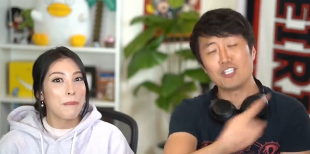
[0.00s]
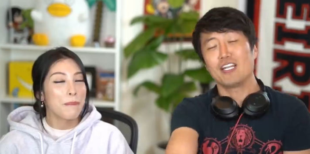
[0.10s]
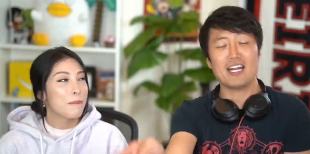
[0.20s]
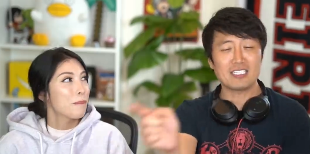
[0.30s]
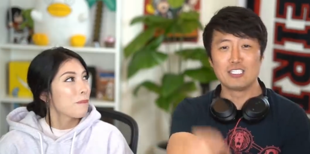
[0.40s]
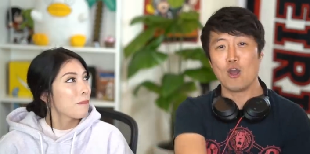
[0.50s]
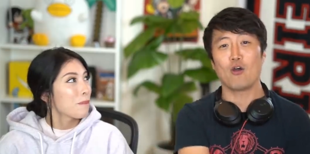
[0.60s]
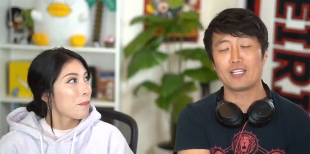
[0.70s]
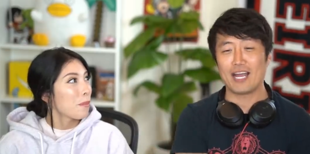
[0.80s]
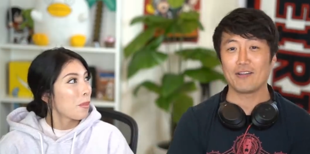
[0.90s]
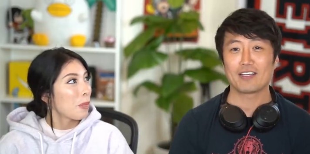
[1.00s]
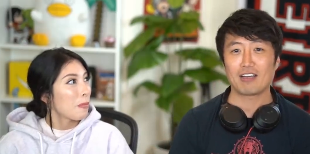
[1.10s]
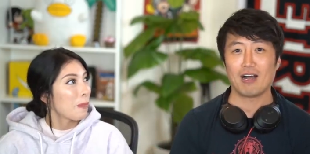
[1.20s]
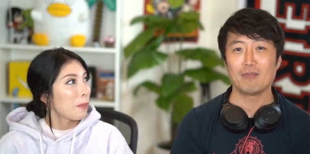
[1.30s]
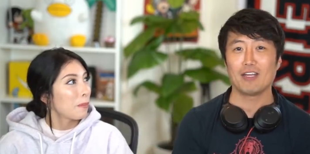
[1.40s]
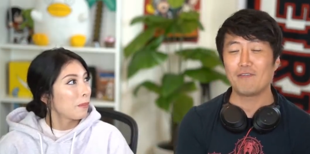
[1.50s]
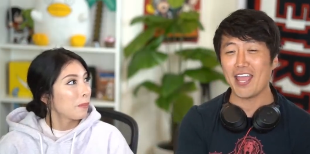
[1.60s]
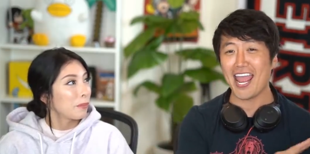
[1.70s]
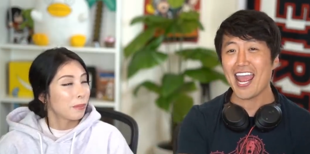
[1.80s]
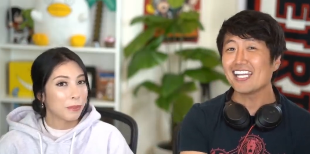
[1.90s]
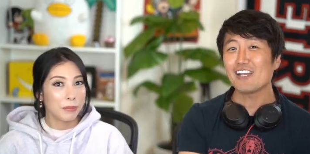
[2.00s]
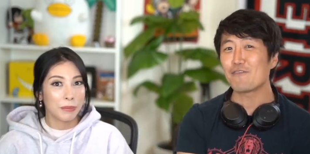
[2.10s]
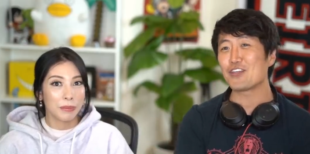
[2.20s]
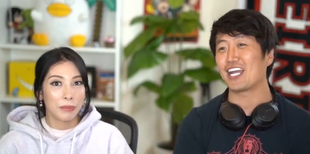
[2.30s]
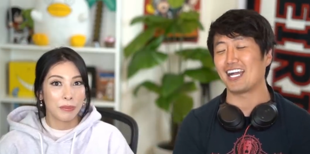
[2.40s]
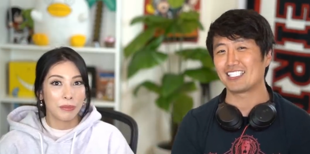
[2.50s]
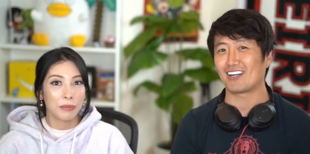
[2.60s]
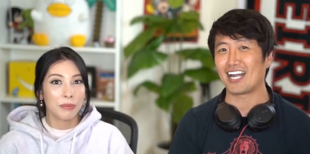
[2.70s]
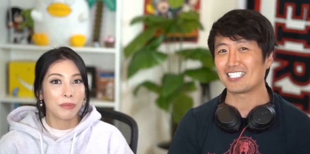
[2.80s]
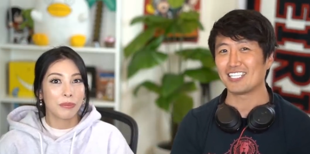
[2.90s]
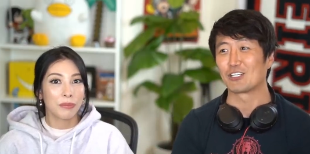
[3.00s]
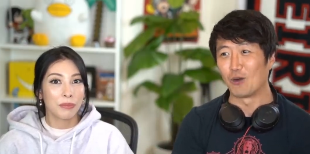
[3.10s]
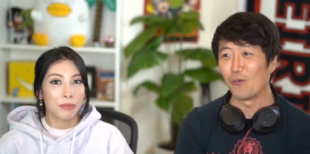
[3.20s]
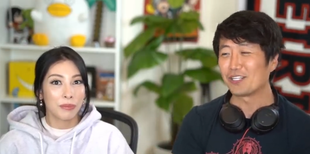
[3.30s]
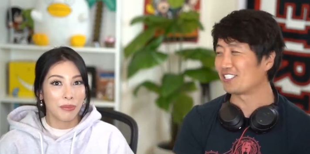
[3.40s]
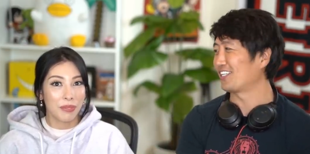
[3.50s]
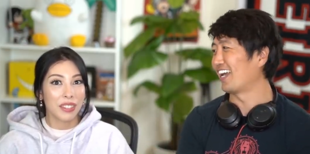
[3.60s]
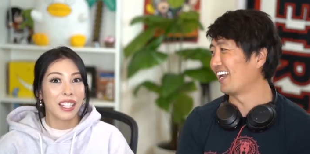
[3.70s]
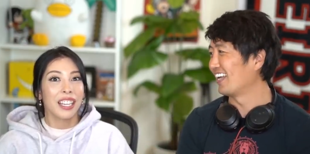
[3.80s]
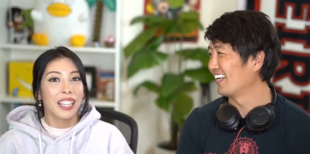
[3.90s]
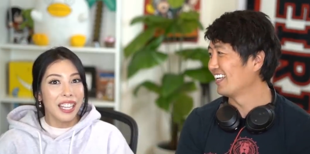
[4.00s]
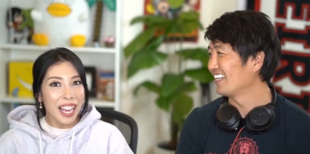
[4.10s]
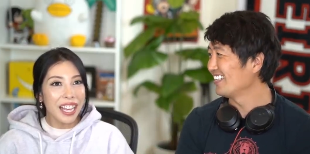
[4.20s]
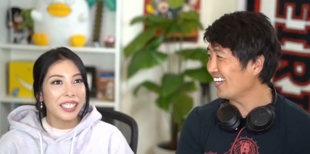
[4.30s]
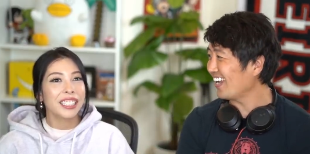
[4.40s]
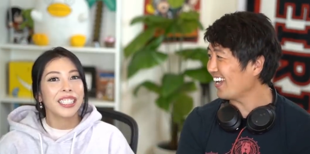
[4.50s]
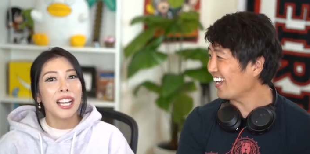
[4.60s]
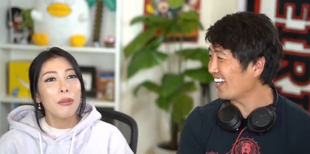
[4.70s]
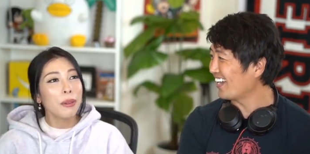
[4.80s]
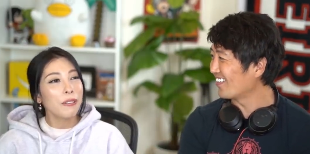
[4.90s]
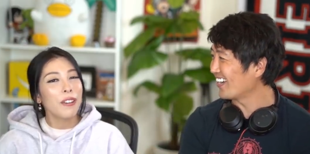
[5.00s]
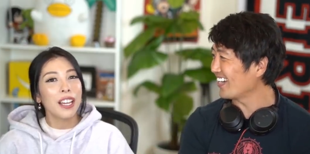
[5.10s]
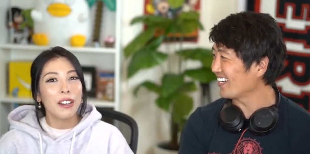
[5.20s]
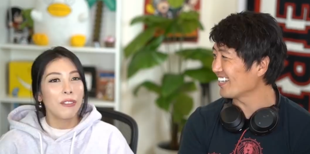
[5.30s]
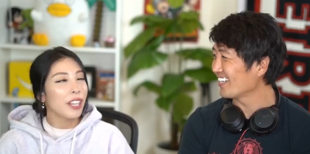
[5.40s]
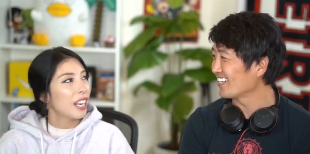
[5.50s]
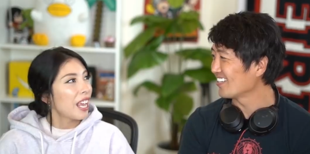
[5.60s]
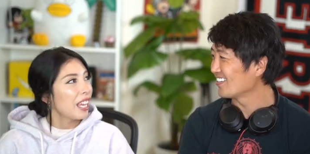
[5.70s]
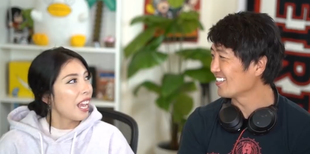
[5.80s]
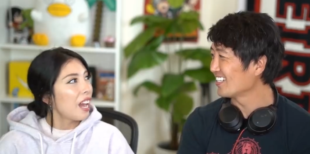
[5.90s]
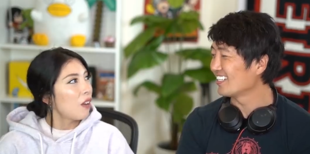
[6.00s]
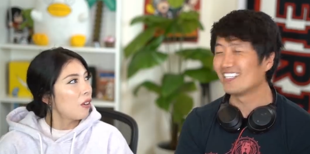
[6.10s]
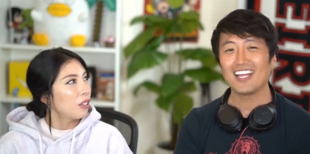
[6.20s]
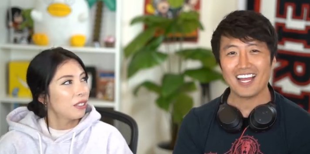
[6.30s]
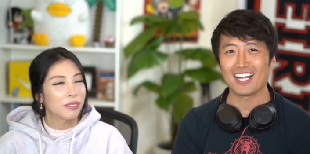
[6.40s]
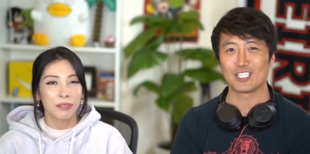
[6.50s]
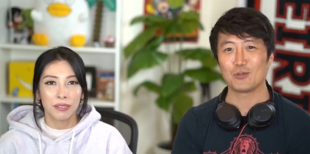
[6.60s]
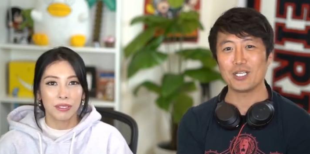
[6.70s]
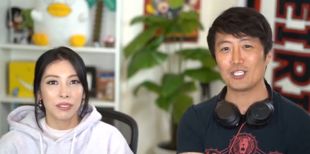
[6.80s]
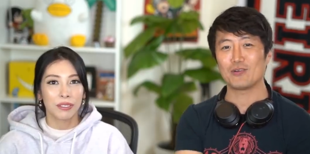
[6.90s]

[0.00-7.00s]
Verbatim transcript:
Speaker 1: let us know down in the comment if any of you guys are actually going to that. Yes, yeah, right. If we can hang out. Yeah, tweet to